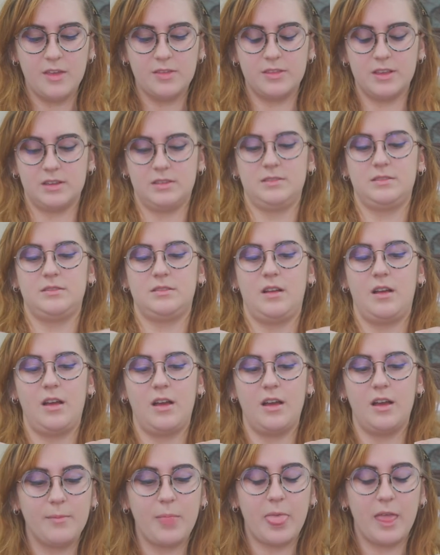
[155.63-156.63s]
this
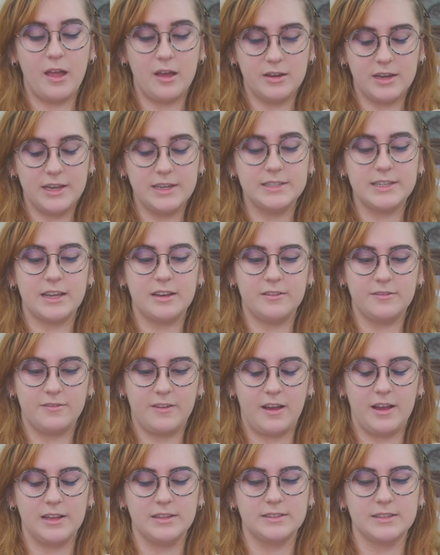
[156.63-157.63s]

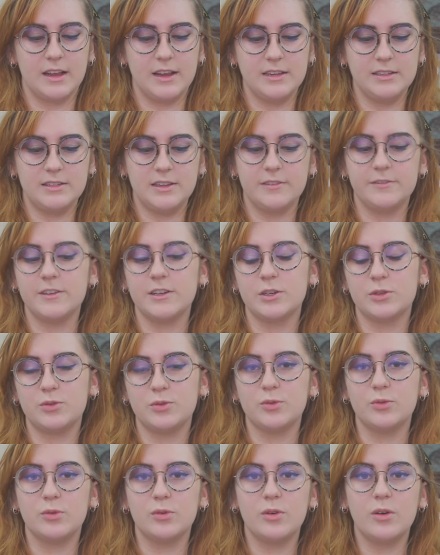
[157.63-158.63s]
unidentified scientific
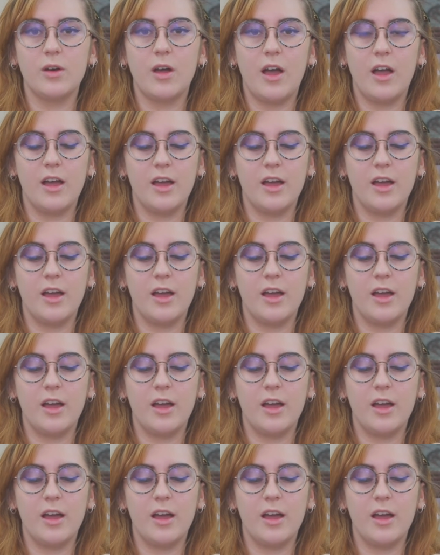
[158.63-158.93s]
tool.